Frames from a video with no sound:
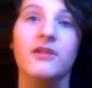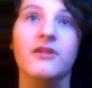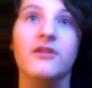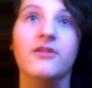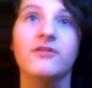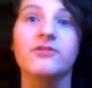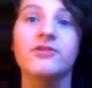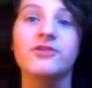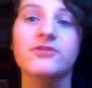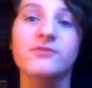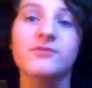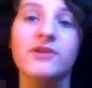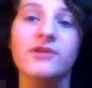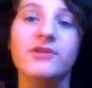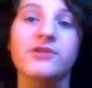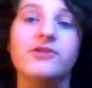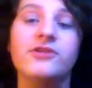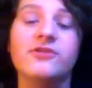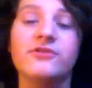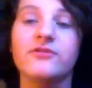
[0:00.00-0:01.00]
The reason why
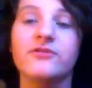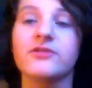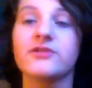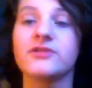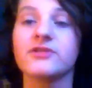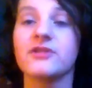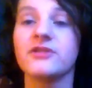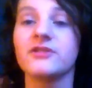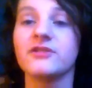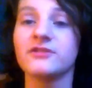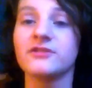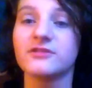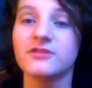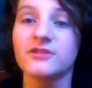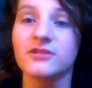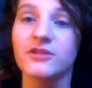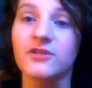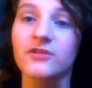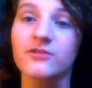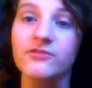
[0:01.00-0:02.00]
he's doing this because
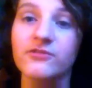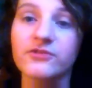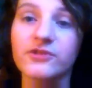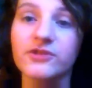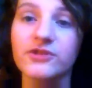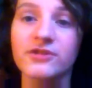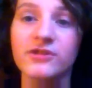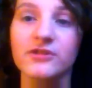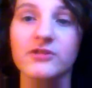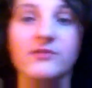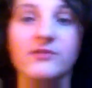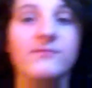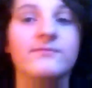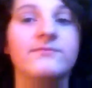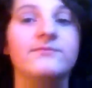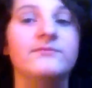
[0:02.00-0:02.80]
a